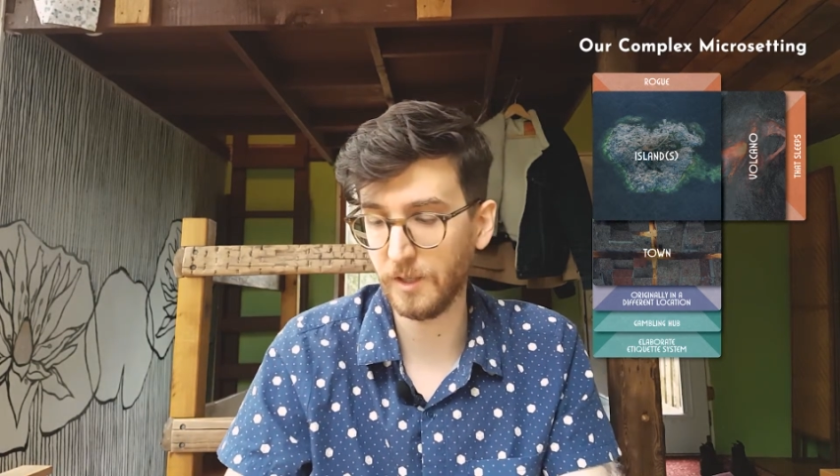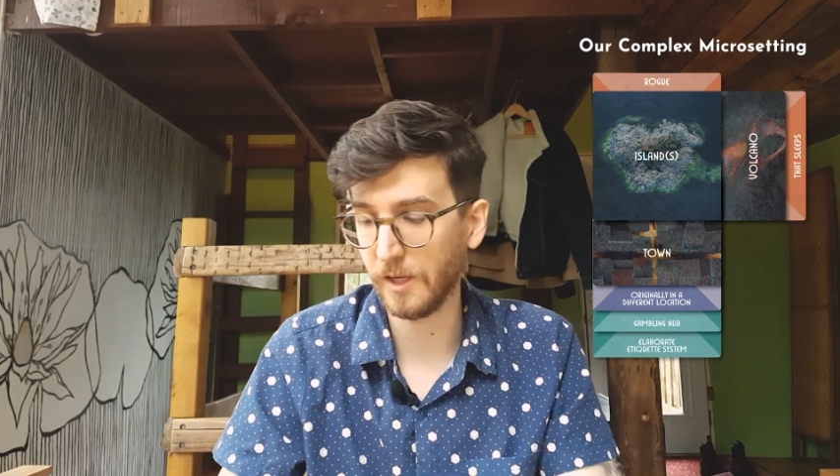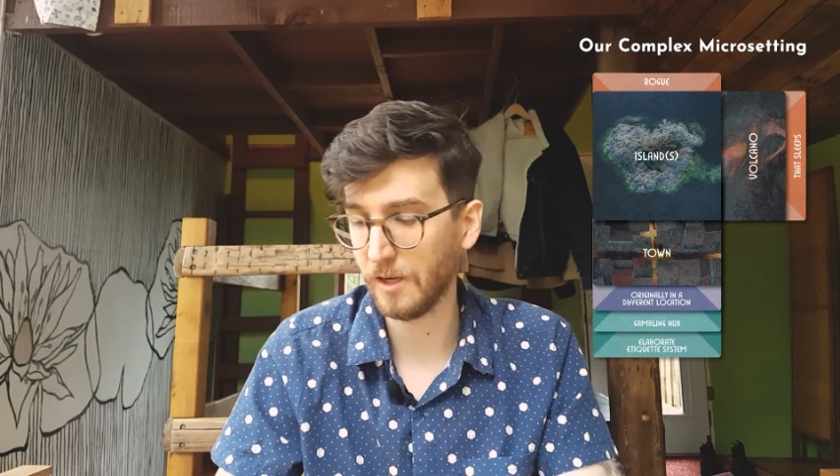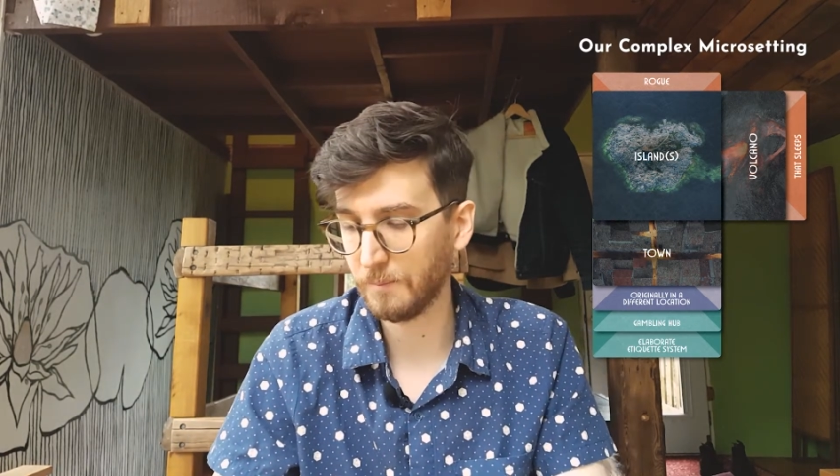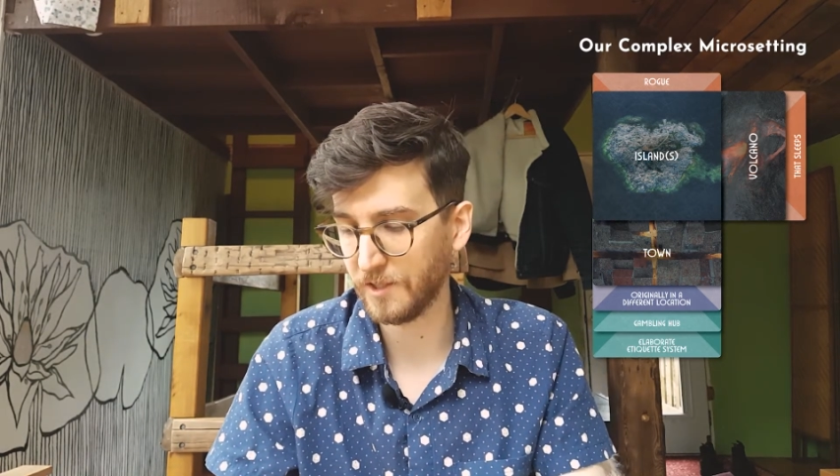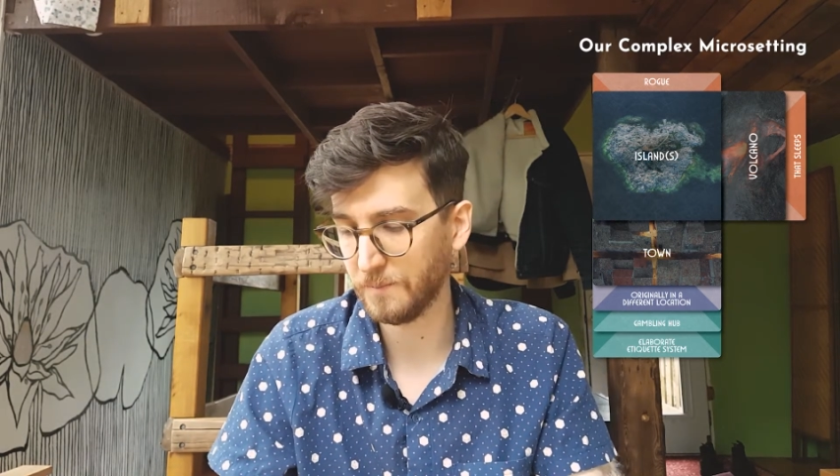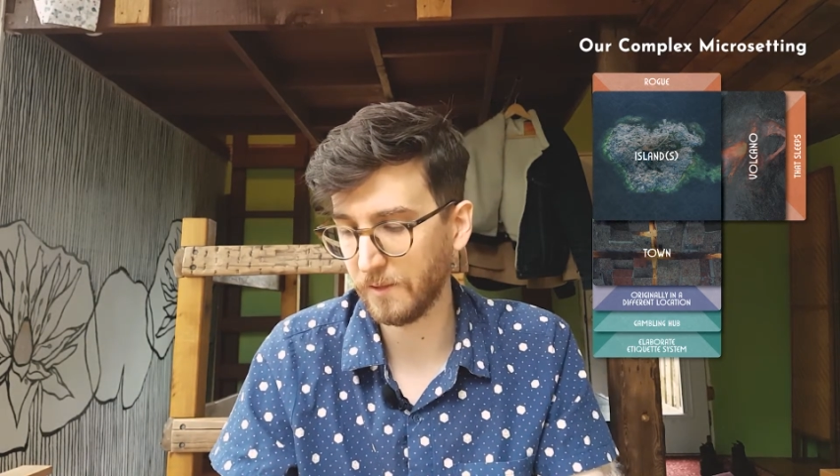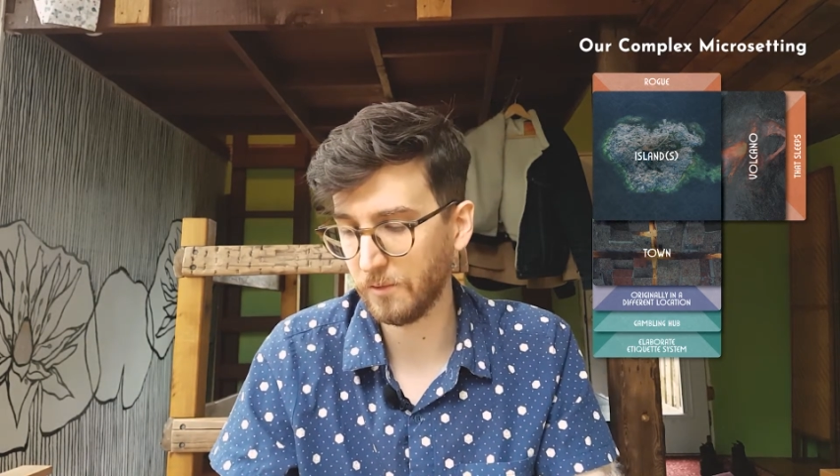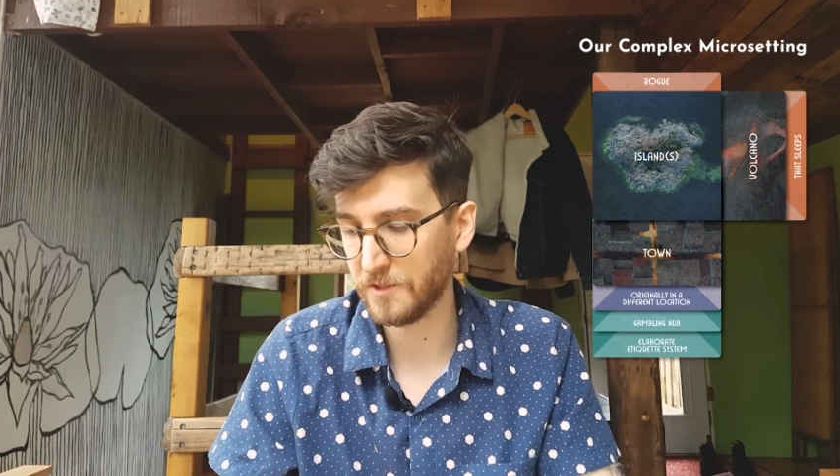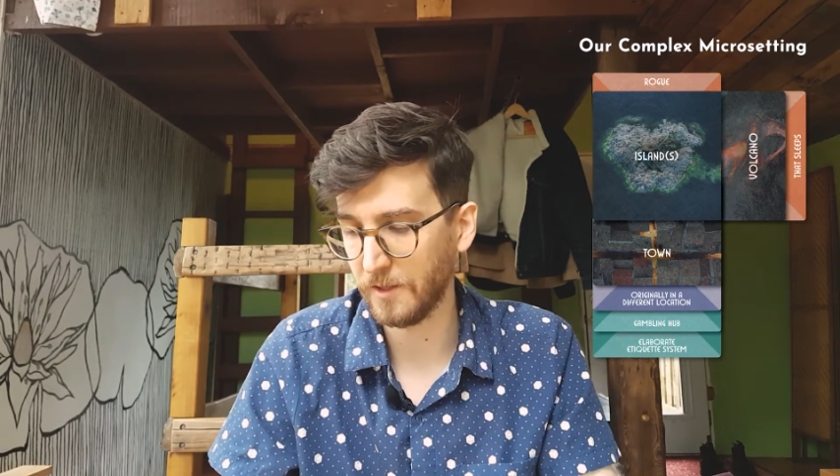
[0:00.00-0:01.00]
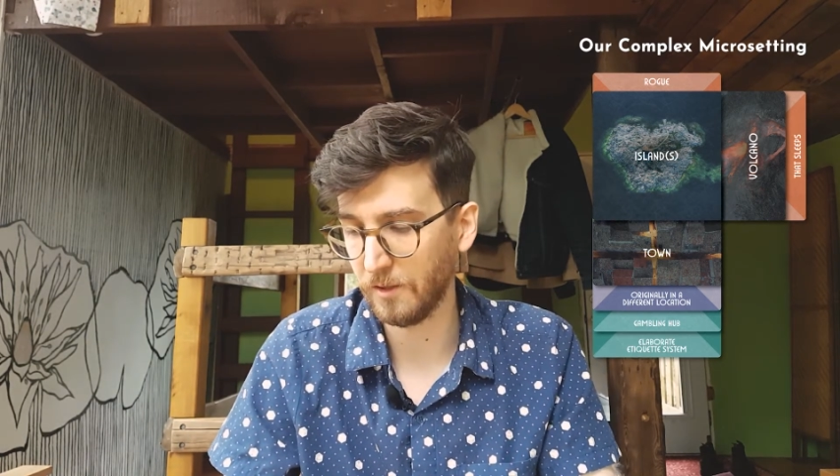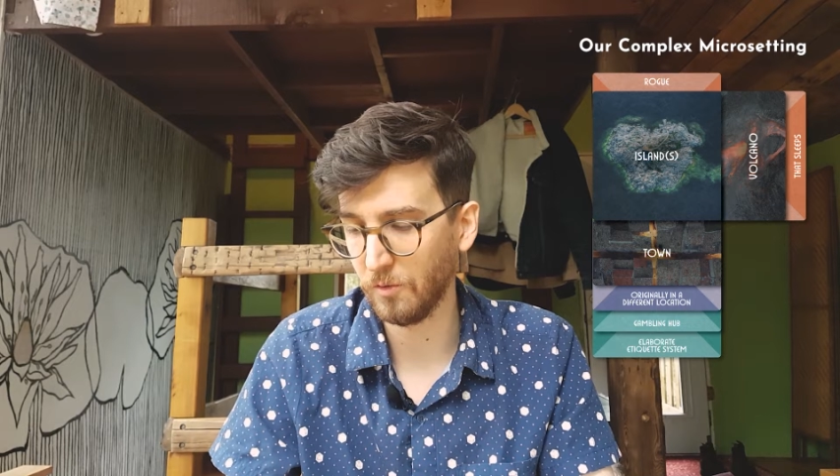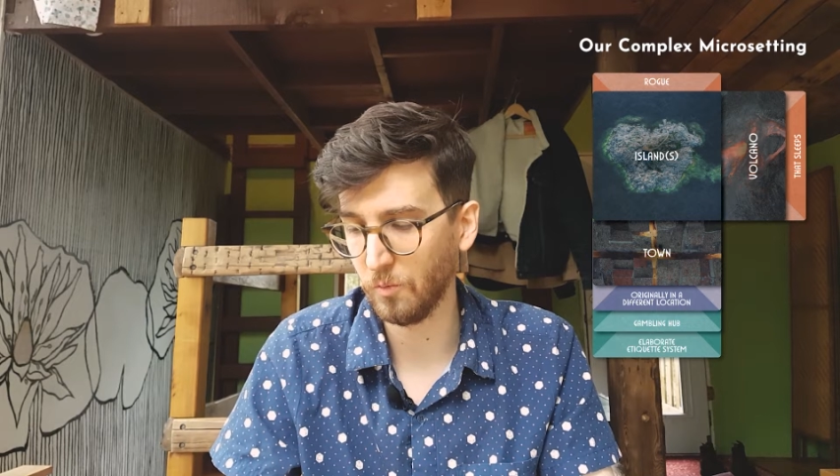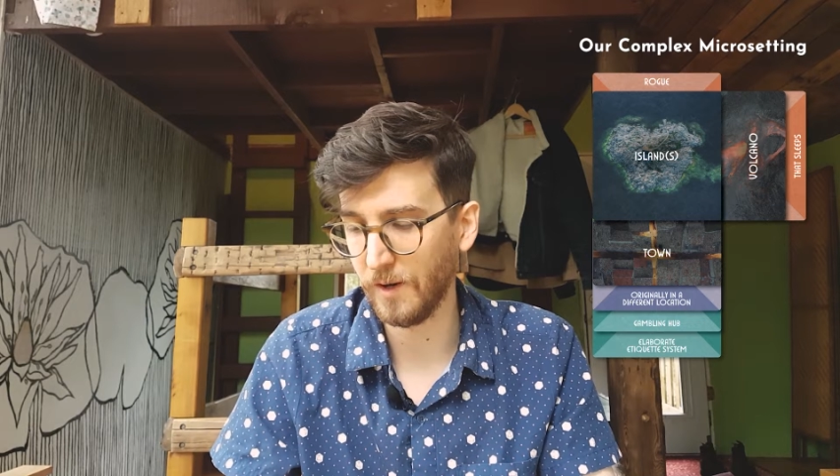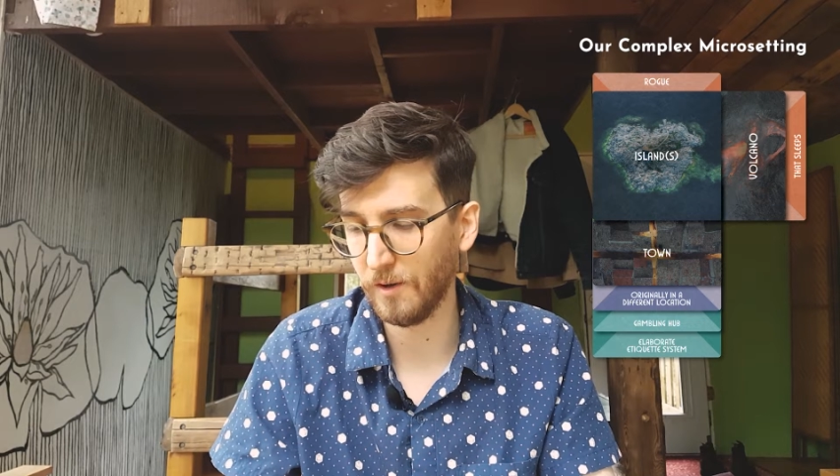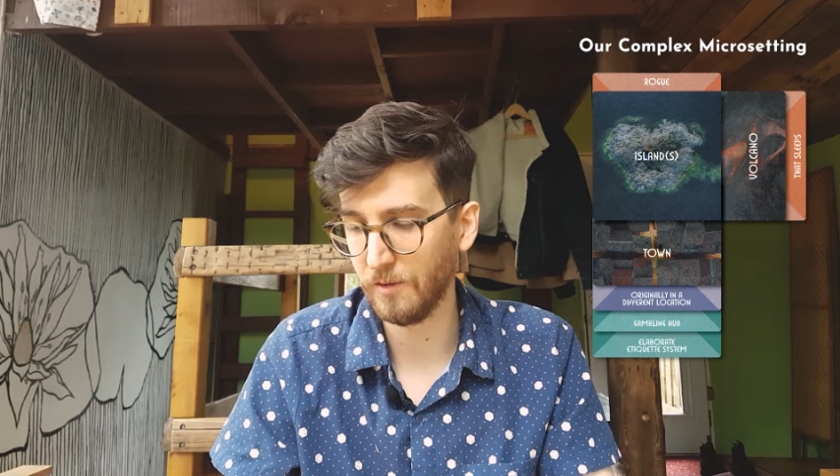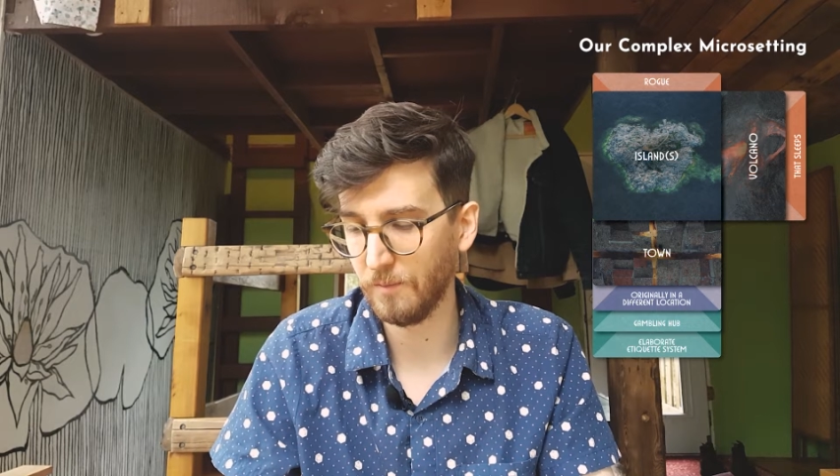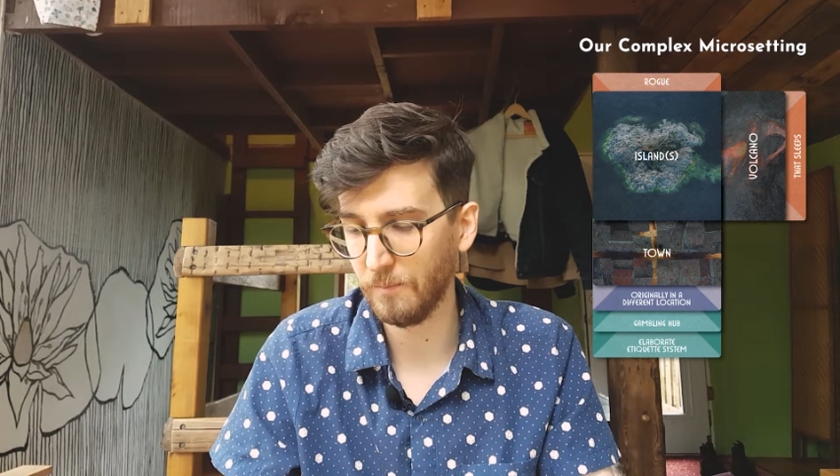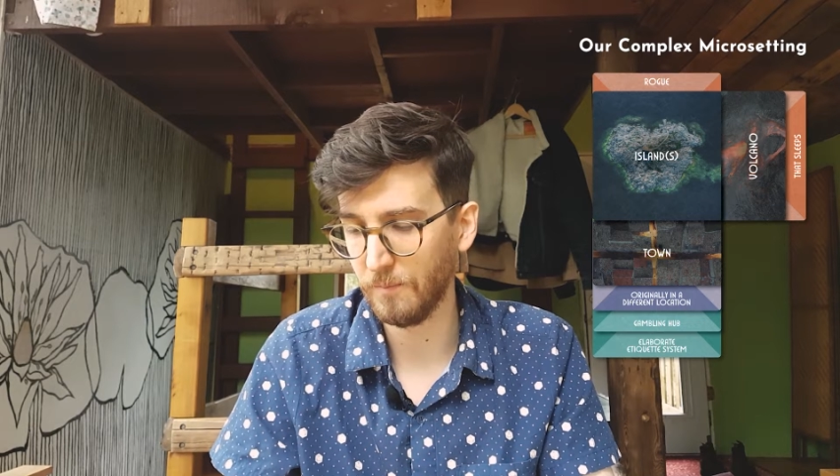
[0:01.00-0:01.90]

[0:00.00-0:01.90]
a complex microsetting where